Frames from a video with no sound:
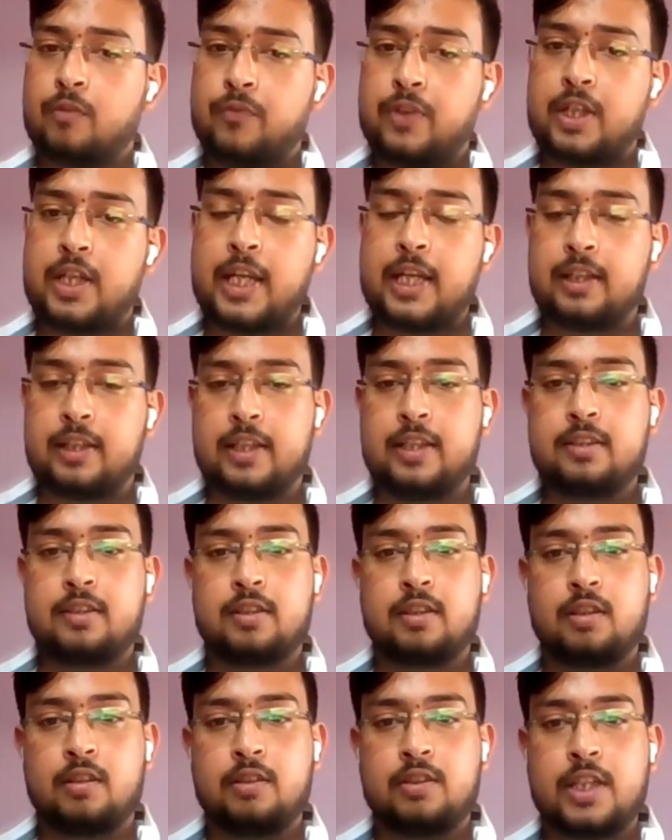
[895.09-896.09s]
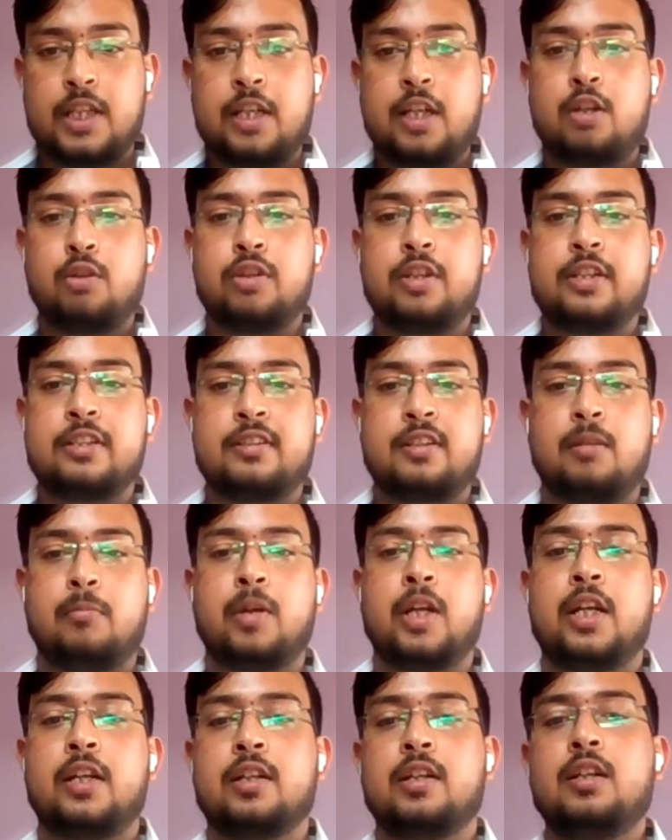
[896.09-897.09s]
we take this, send it to the
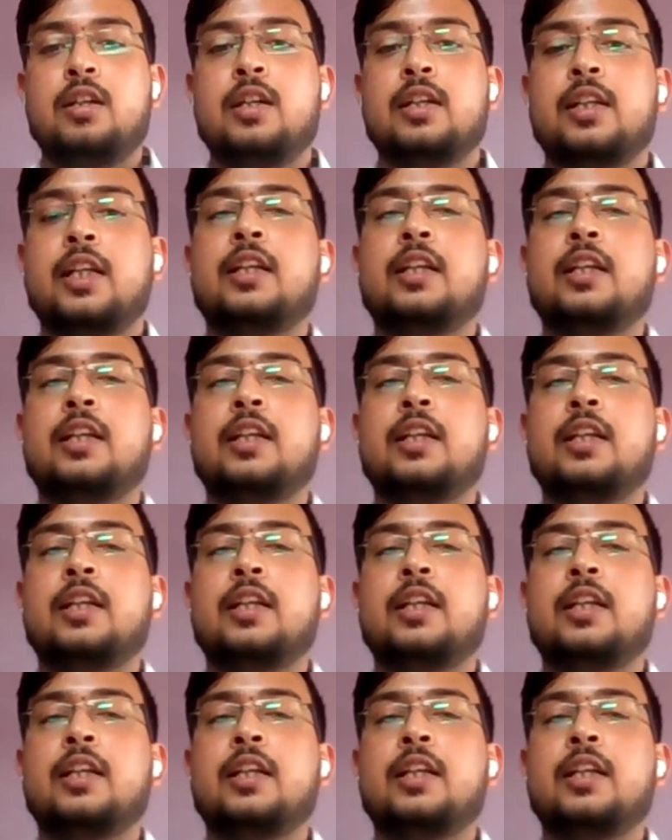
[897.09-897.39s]
discriminator.